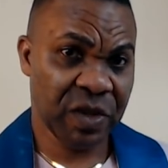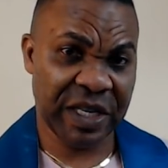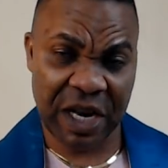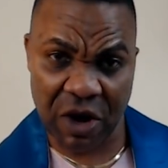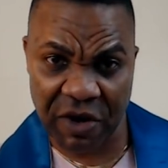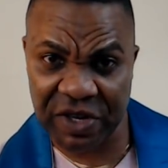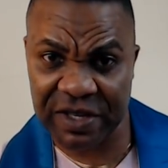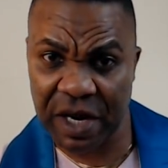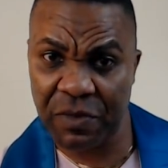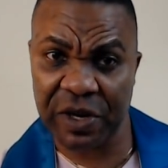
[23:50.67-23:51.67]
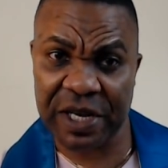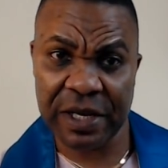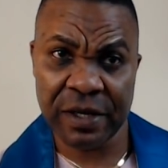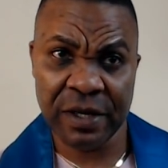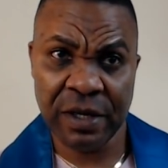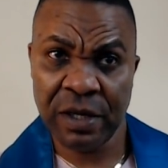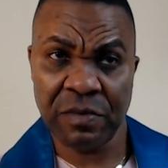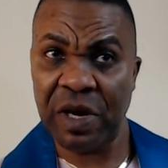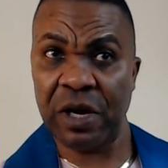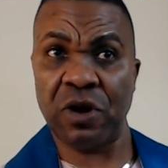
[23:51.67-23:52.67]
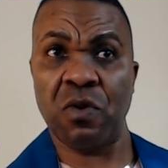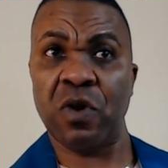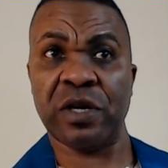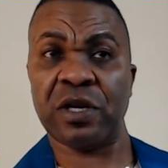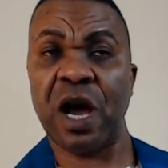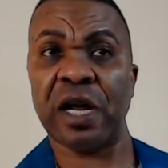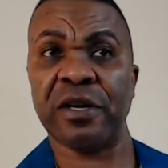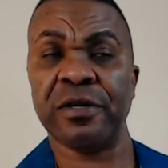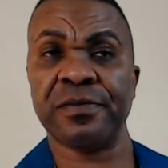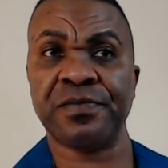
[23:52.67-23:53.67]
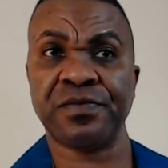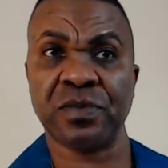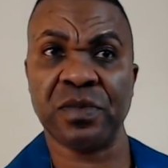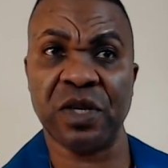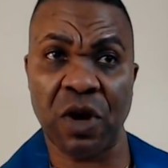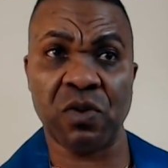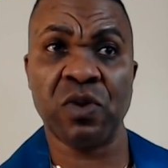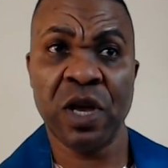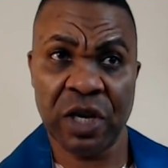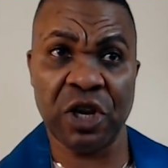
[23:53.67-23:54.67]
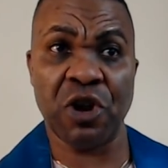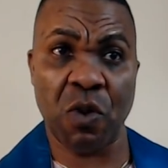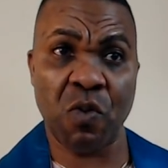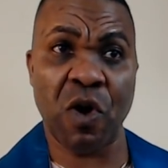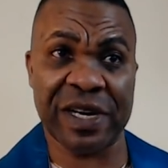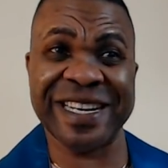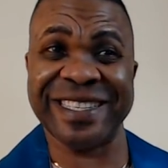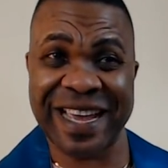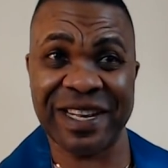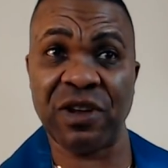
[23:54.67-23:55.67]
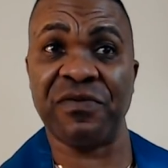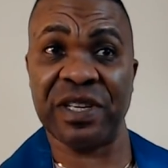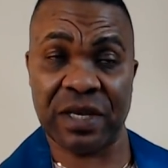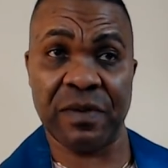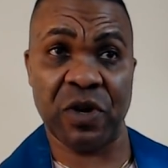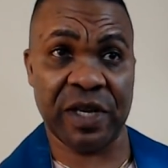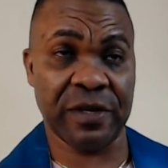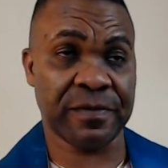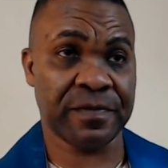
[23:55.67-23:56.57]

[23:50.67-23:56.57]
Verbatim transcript: They love the ceremony, but they don't want God. They don't want the center of the ceremony.